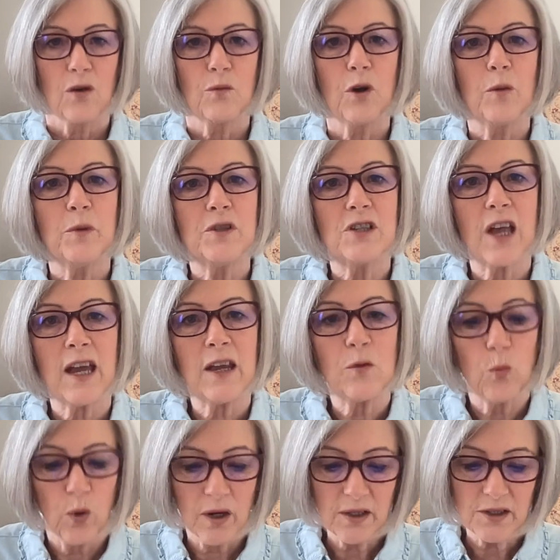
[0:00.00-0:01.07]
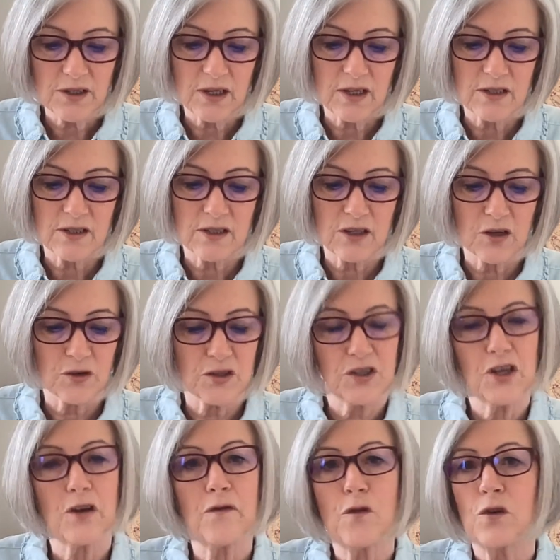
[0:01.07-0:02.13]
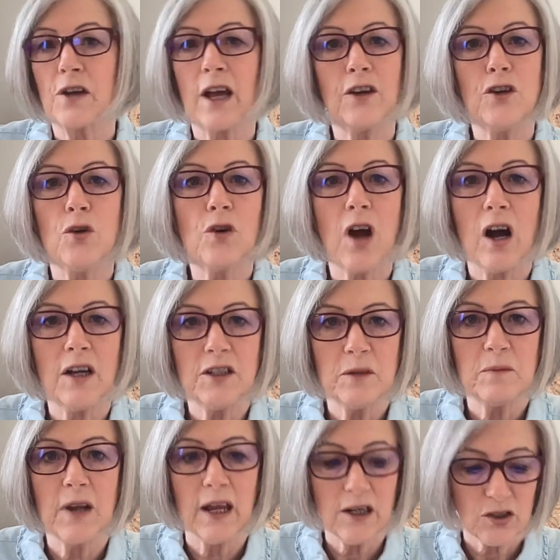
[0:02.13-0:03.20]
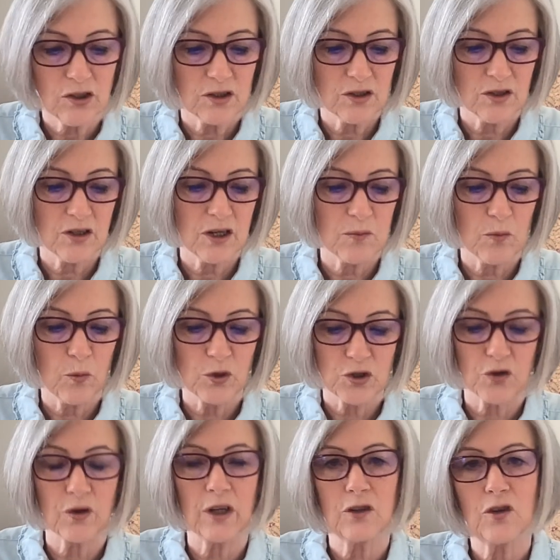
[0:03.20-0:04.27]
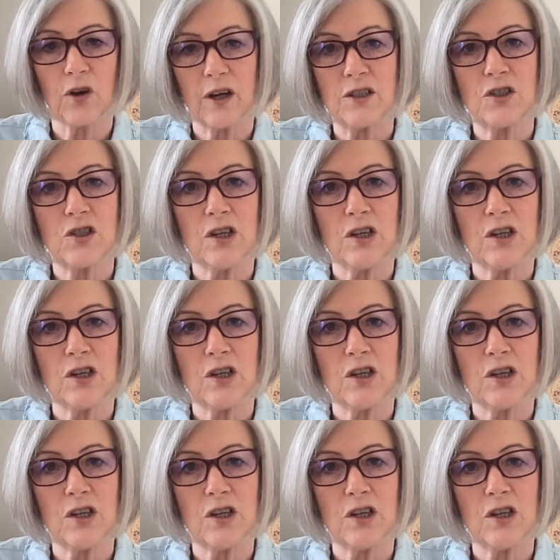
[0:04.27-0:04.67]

Romans 8 1 says, There is therefore now no condemnation to them which are in Christ